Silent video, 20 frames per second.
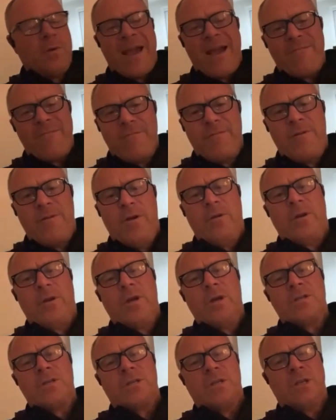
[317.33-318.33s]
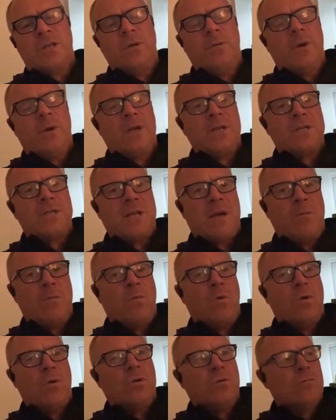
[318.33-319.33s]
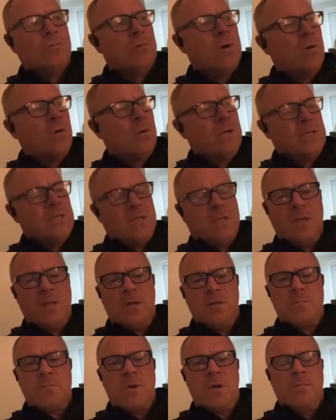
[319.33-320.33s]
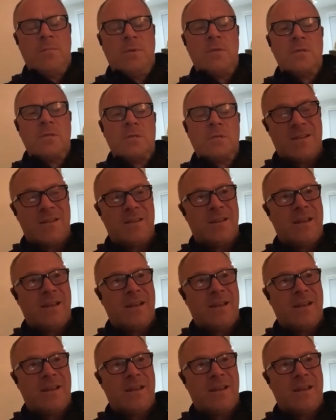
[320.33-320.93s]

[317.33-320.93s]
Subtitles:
can focus and you understand what your role is in those moments.